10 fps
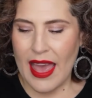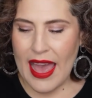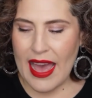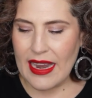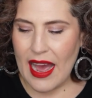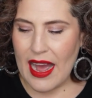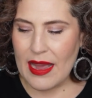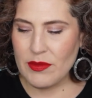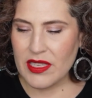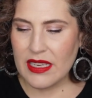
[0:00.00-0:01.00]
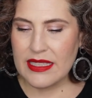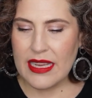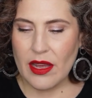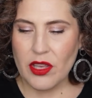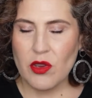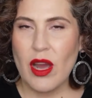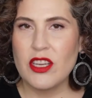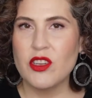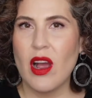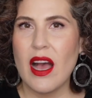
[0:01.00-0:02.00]
And I'm just gonna tell you, I
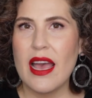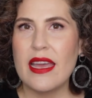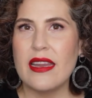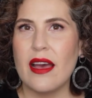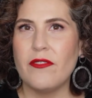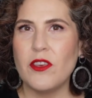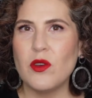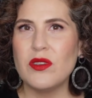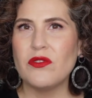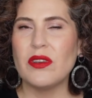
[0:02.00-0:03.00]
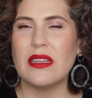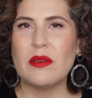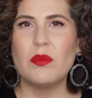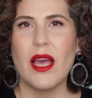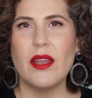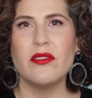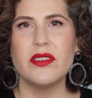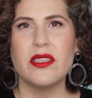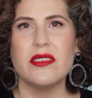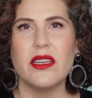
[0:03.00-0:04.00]
tried a few different lip
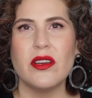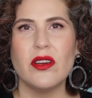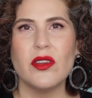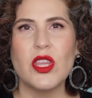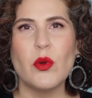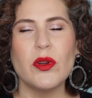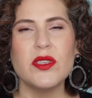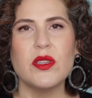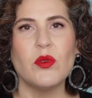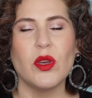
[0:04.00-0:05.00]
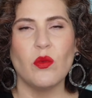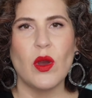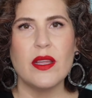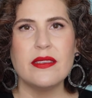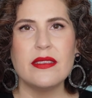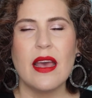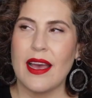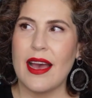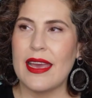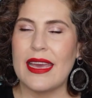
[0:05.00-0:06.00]
liners this year. There were some good ones.
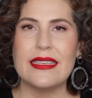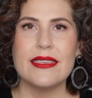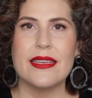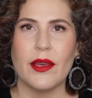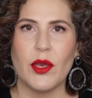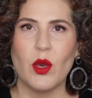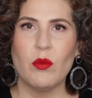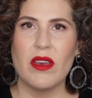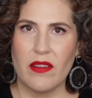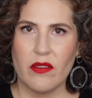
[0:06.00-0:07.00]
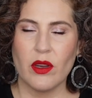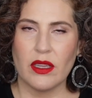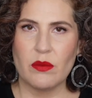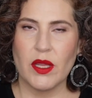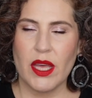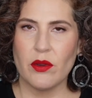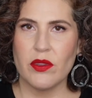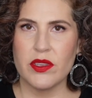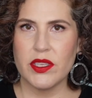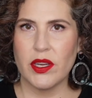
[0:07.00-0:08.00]
I hate to tell you, my favorite lip liner
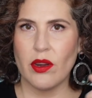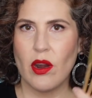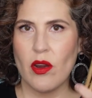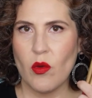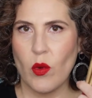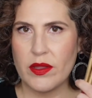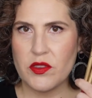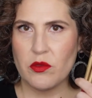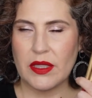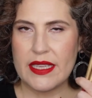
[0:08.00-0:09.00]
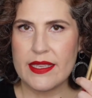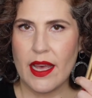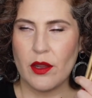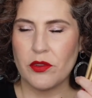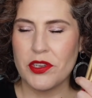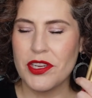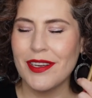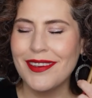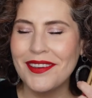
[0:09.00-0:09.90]
this year are the ones from Lisa Eldridge.